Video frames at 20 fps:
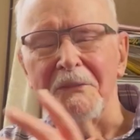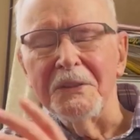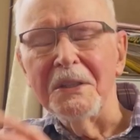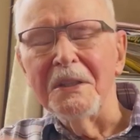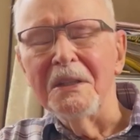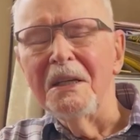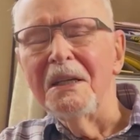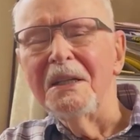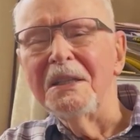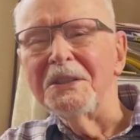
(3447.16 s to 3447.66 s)

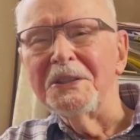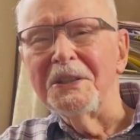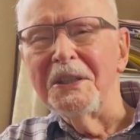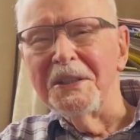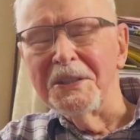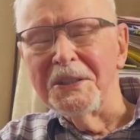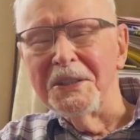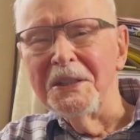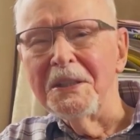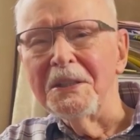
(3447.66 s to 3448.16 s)
as I
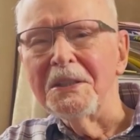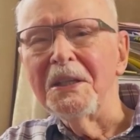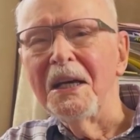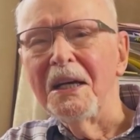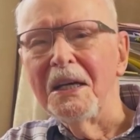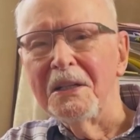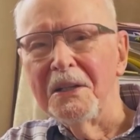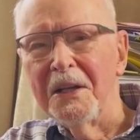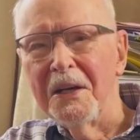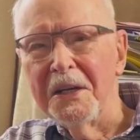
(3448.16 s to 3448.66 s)
see it, are
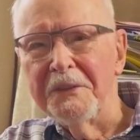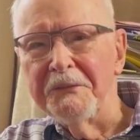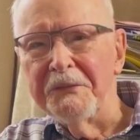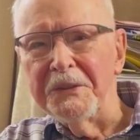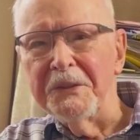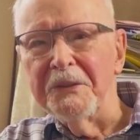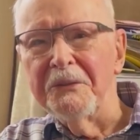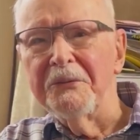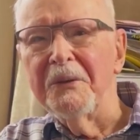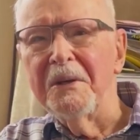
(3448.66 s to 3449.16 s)
lives
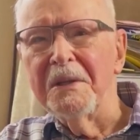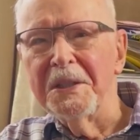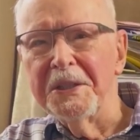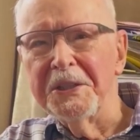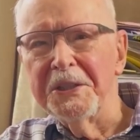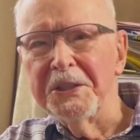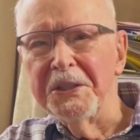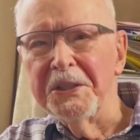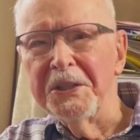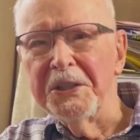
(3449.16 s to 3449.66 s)
of
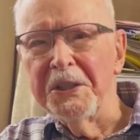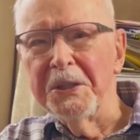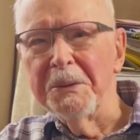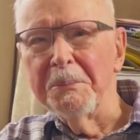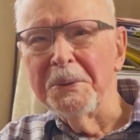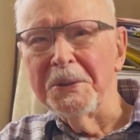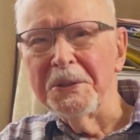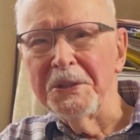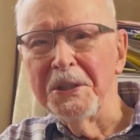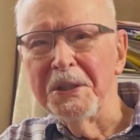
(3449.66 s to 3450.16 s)
relationship,
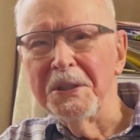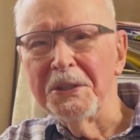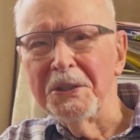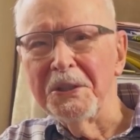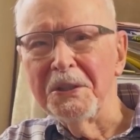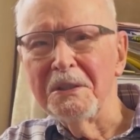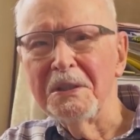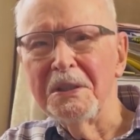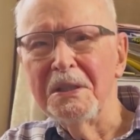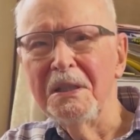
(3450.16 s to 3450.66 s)

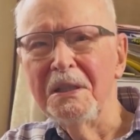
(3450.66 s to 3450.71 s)
essentially.